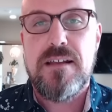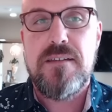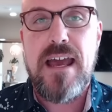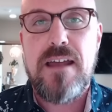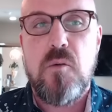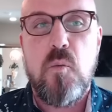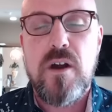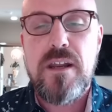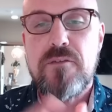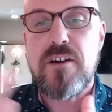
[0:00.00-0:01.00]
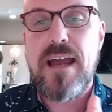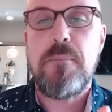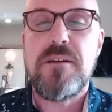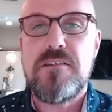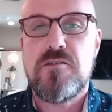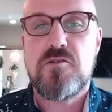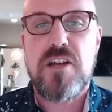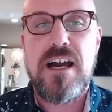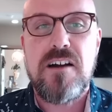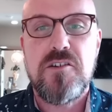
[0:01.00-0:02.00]
that whatever happened in your
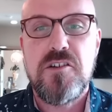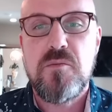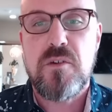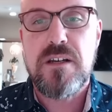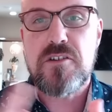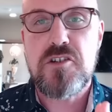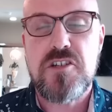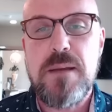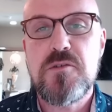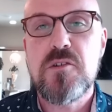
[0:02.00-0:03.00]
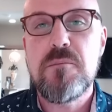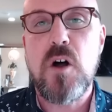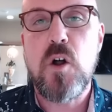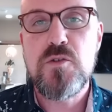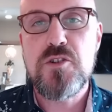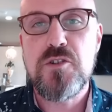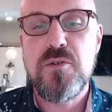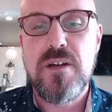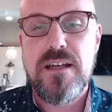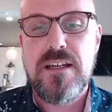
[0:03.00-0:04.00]
childhood, whatever shaped you and molded
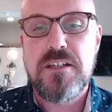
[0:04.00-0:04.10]
you,